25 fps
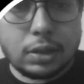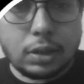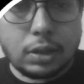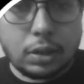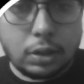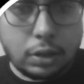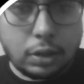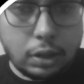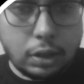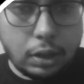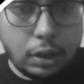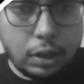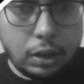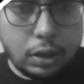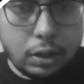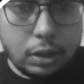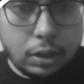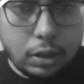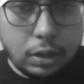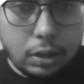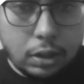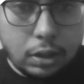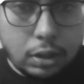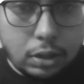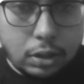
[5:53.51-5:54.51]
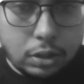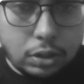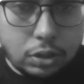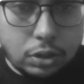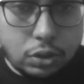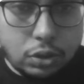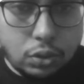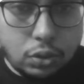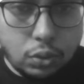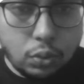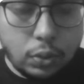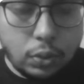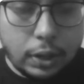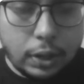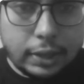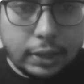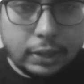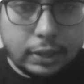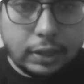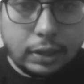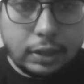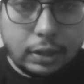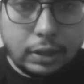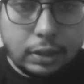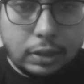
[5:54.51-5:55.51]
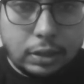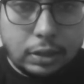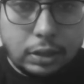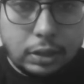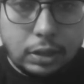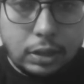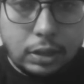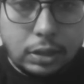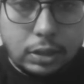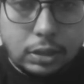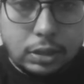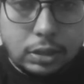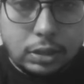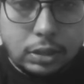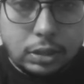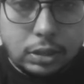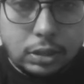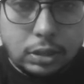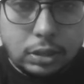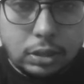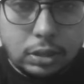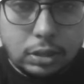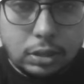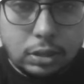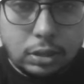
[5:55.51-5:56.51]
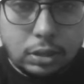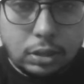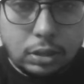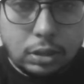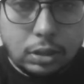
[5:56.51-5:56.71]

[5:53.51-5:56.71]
Okay, so I think it is,